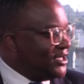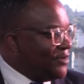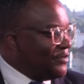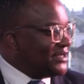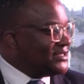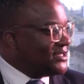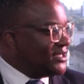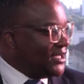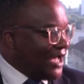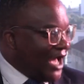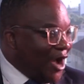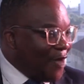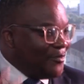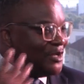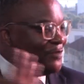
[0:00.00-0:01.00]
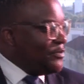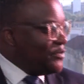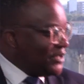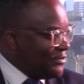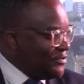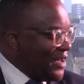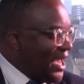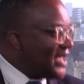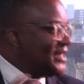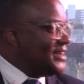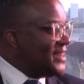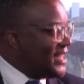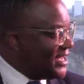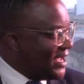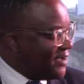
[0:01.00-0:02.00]
but how many people are backing
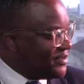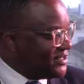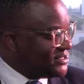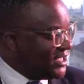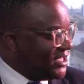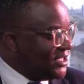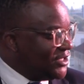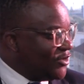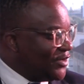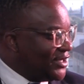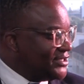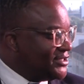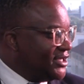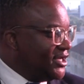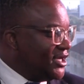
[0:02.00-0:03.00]
that up and say, you know what,